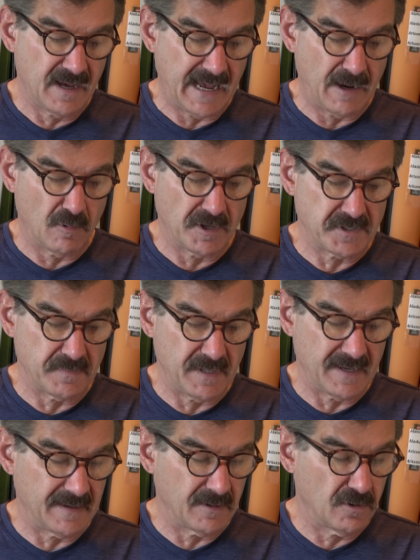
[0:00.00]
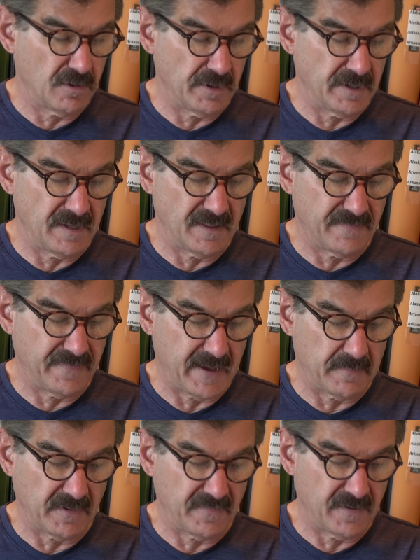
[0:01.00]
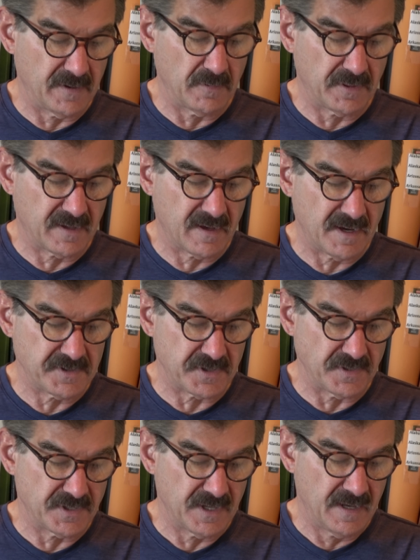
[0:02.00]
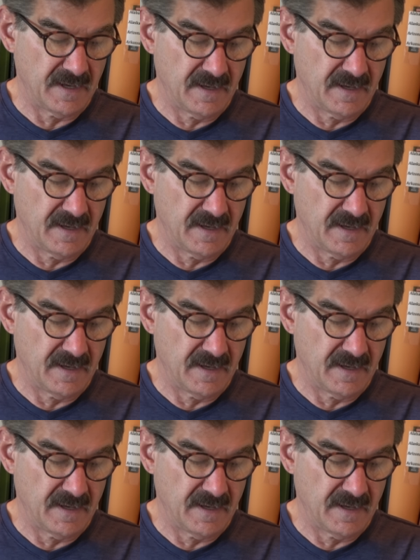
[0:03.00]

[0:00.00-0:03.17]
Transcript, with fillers: I wasn't being included in the family fun with the cousins.